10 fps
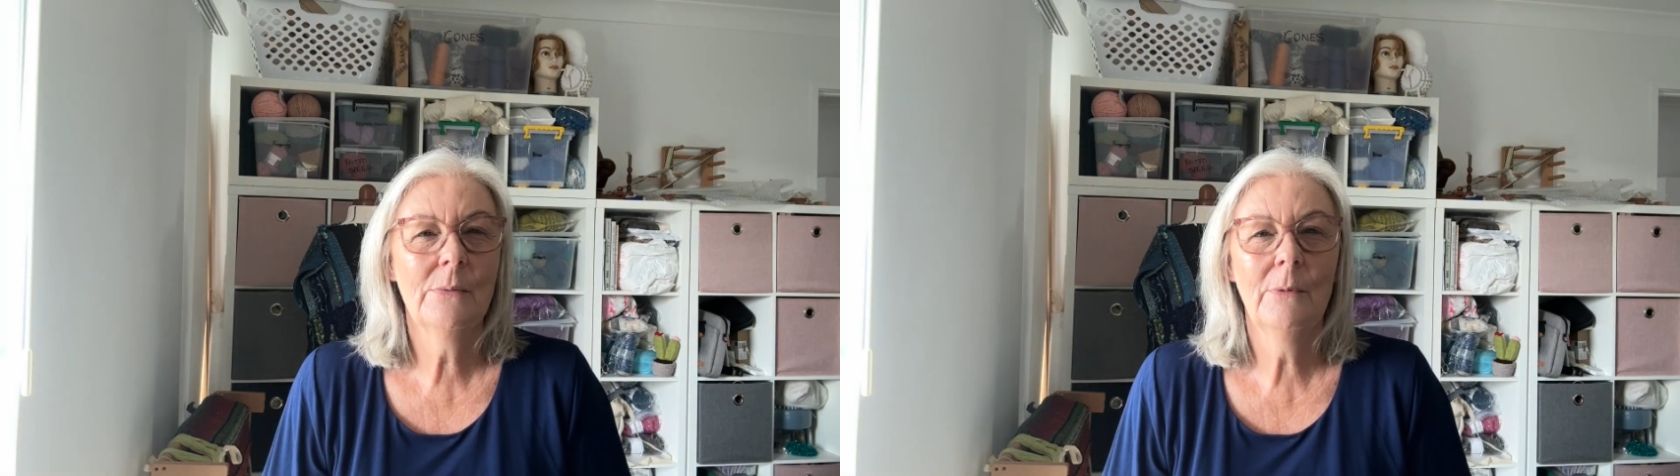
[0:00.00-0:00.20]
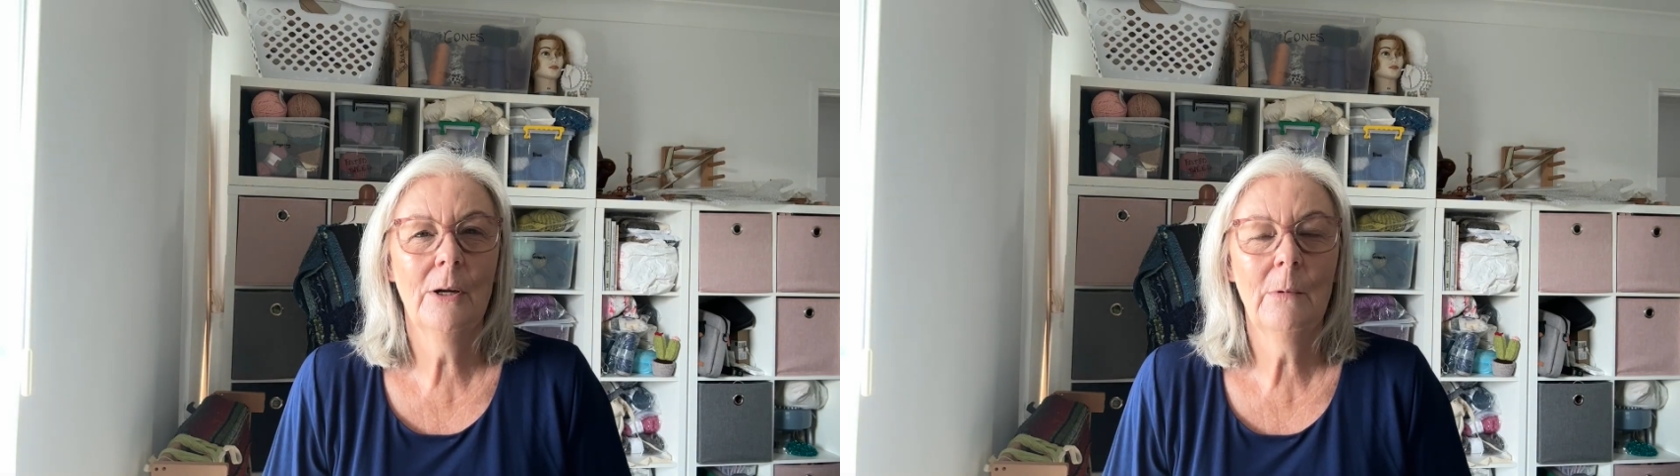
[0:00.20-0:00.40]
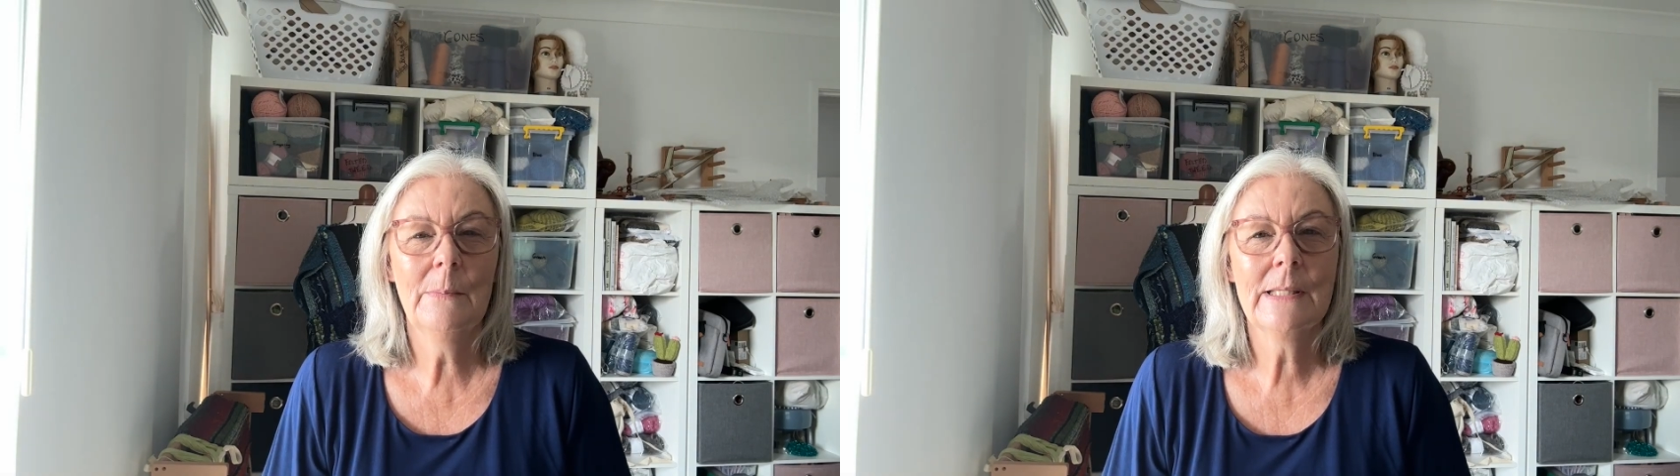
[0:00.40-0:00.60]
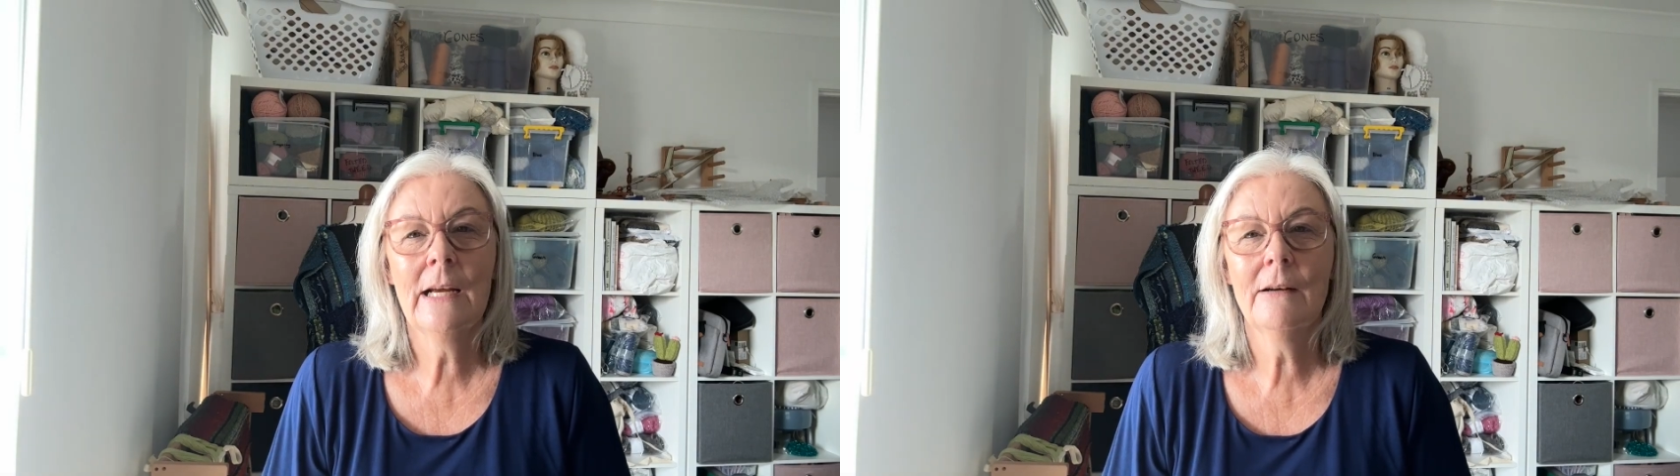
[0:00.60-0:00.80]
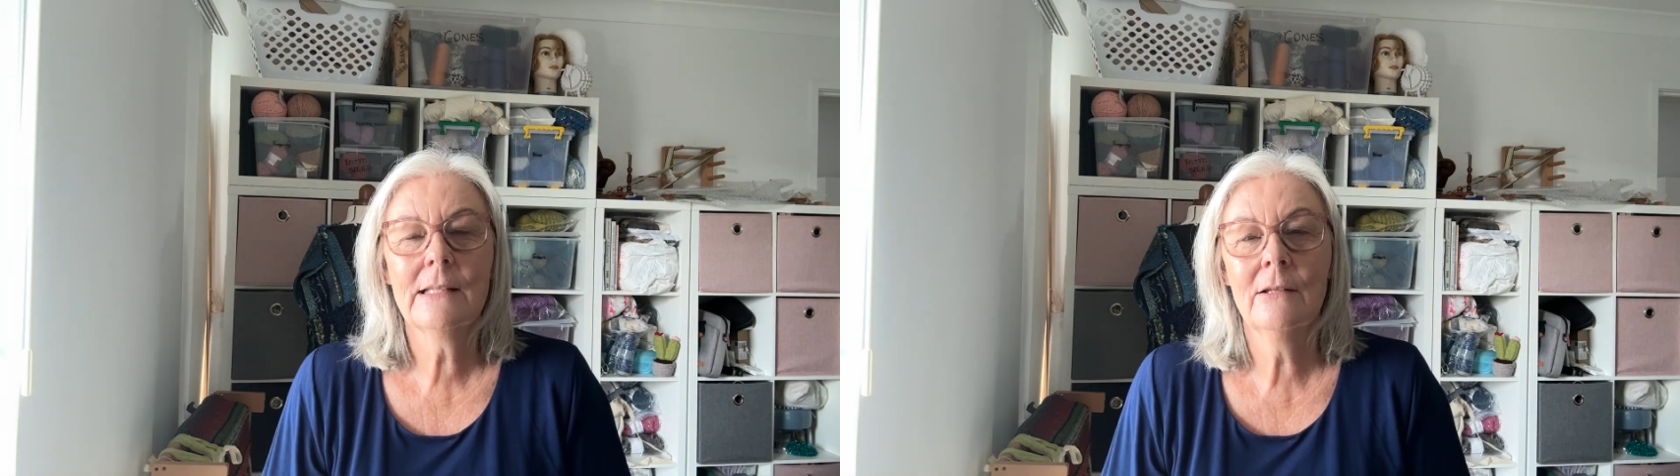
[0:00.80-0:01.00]
my whips
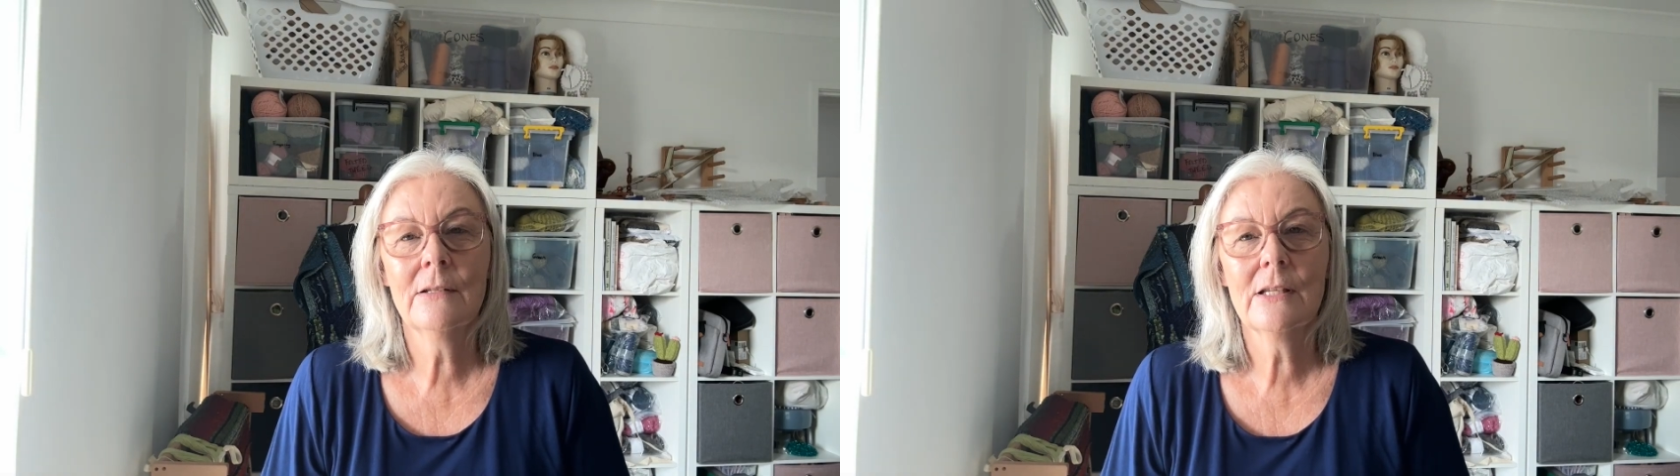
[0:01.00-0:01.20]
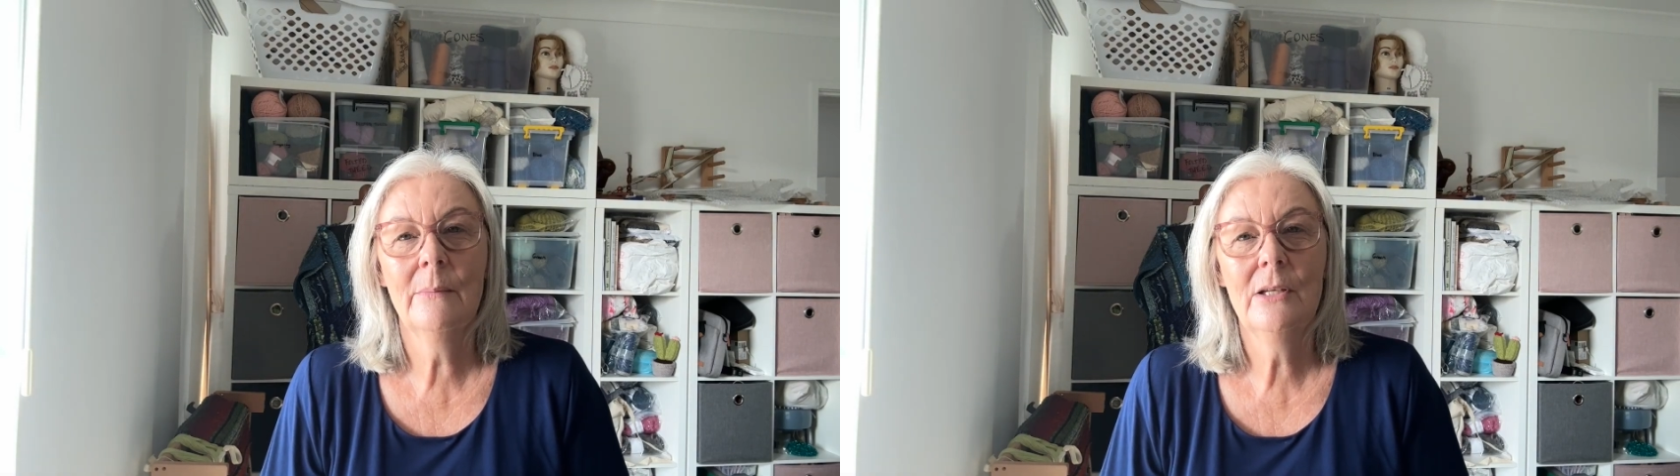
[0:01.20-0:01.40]
are as long as I'm